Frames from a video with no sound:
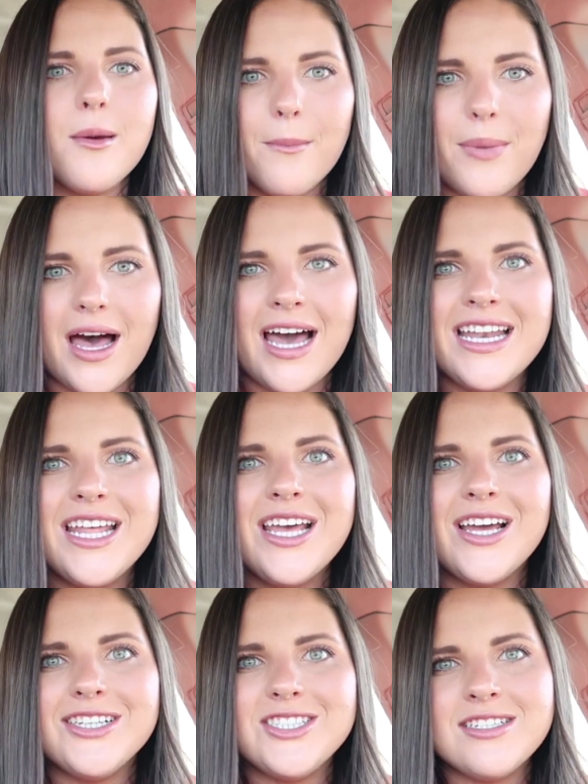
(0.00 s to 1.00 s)
But
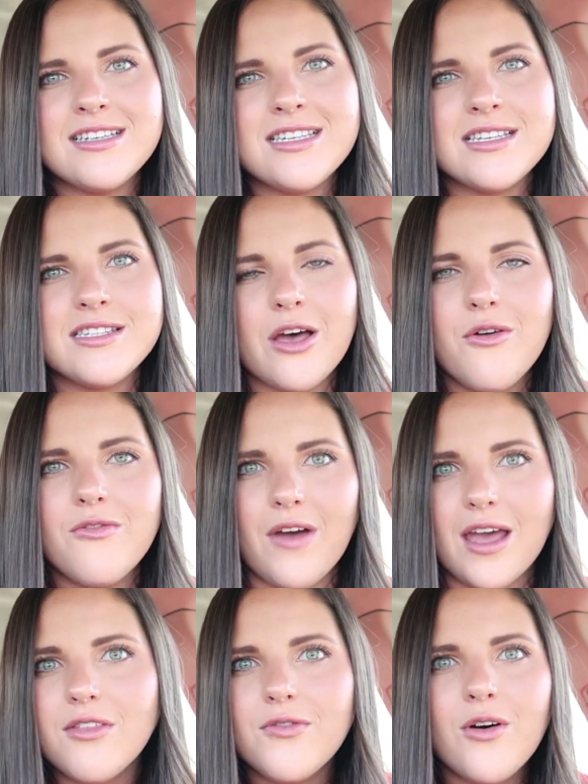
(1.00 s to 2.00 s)
Jesus is so
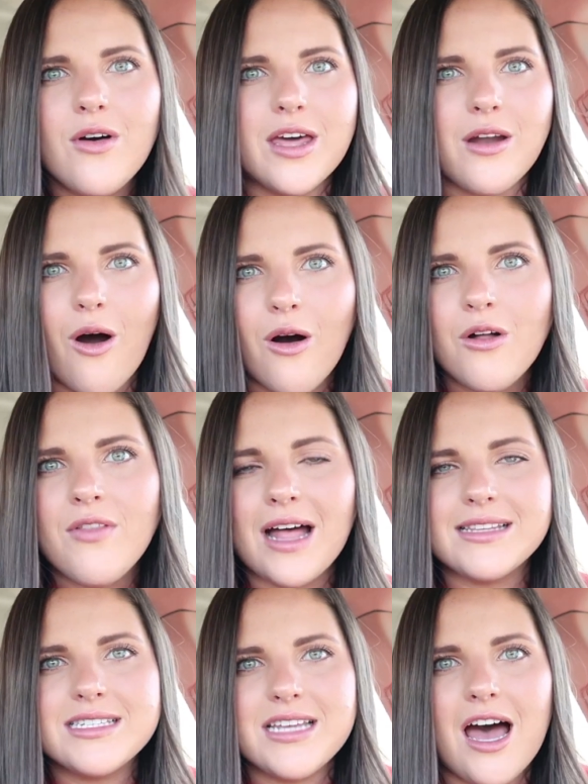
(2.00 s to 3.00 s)
faithful in all
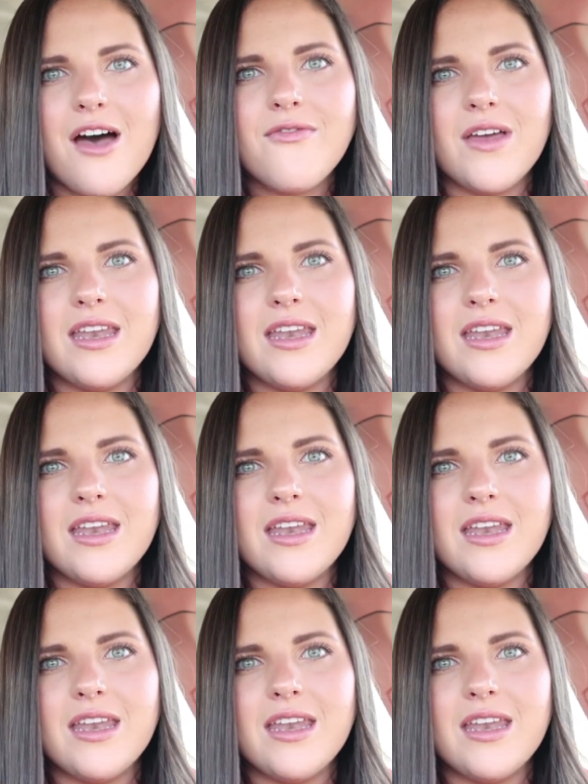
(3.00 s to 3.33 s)
that stuff,